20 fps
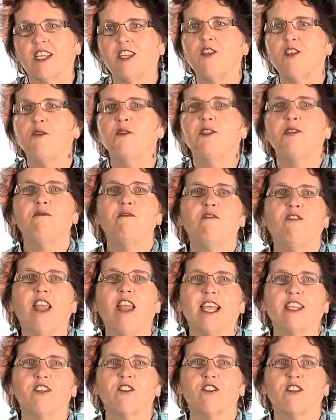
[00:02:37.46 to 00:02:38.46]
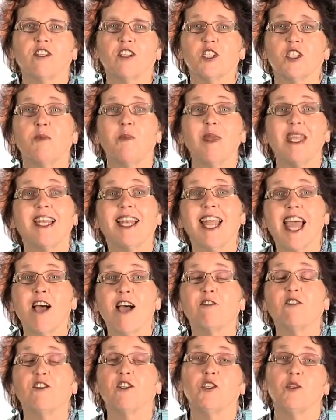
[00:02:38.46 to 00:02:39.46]
use inflection, speak
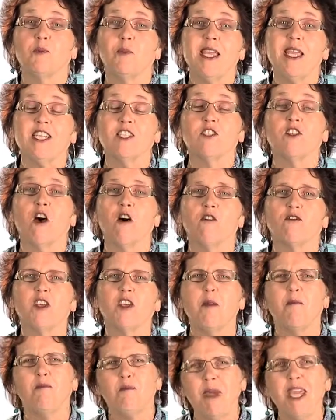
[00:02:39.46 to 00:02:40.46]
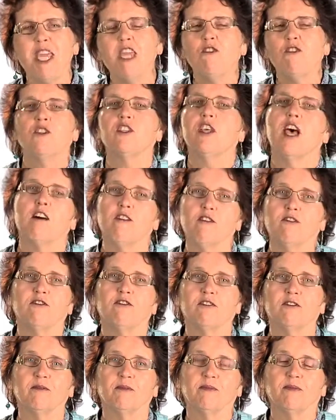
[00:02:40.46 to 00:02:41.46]
loud and speak soft, be yourself.